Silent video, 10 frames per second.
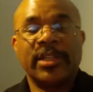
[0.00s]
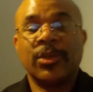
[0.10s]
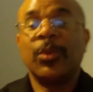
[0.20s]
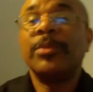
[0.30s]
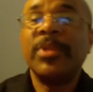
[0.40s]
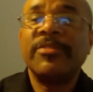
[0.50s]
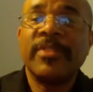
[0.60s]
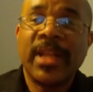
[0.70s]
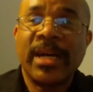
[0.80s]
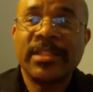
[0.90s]
As a would-be
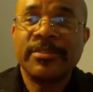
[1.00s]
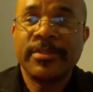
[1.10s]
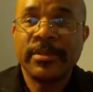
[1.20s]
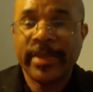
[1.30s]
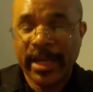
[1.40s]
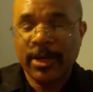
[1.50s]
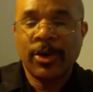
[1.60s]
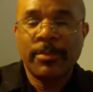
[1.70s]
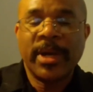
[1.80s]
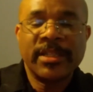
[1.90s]
philosopher, I
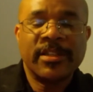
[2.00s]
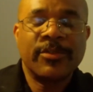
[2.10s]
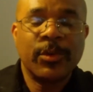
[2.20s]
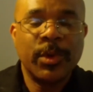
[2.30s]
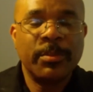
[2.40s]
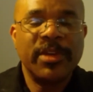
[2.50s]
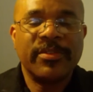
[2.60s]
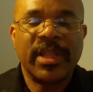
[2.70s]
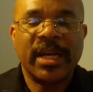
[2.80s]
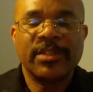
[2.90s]
call myself a
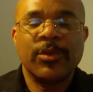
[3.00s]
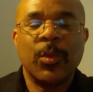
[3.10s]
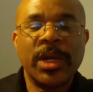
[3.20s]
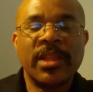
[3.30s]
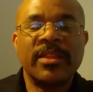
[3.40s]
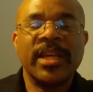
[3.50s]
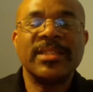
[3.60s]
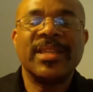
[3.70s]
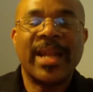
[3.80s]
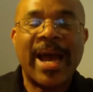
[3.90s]
would-be philosopher, one of the
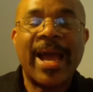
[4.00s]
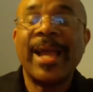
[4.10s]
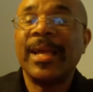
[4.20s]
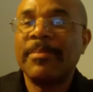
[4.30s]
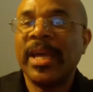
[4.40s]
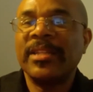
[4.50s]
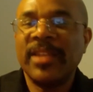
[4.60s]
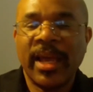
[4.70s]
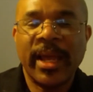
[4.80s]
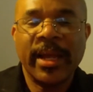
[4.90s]
things that I
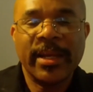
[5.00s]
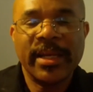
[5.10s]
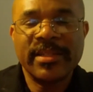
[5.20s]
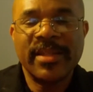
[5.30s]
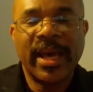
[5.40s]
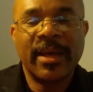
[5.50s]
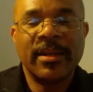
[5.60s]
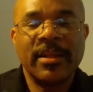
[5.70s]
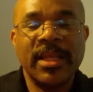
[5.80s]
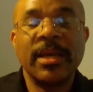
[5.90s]
maintain is
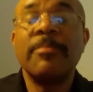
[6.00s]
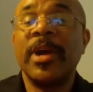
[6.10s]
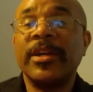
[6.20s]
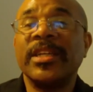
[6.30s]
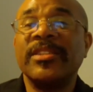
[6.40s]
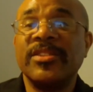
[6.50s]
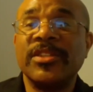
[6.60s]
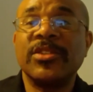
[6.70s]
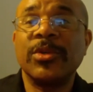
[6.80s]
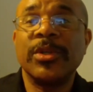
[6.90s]
that the American
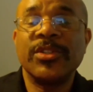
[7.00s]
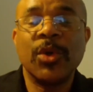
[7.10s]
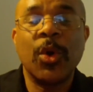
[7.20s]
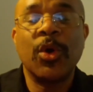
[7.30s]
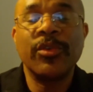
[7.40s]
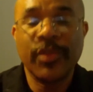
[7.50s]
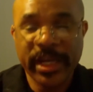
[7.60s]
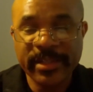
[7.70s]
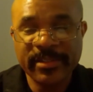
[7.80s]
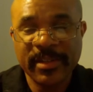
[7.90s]
discourse on
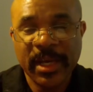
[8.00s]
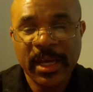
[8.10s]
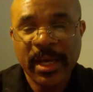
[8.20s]
race